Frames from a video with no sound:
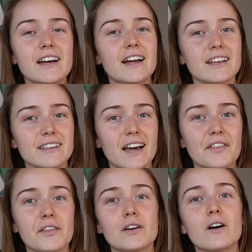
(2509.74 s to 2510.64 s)

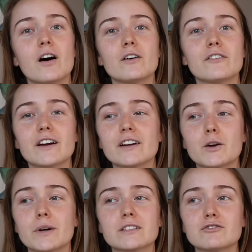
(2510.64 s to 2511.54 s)
yet they're all very
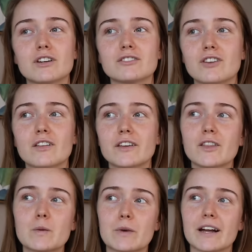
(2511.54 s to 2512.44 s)
quick to judge all the
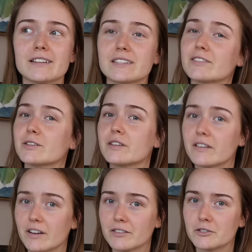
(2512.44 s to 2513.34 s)
other brands even though they have
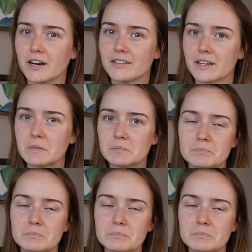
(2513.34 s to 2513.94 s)
never tried them.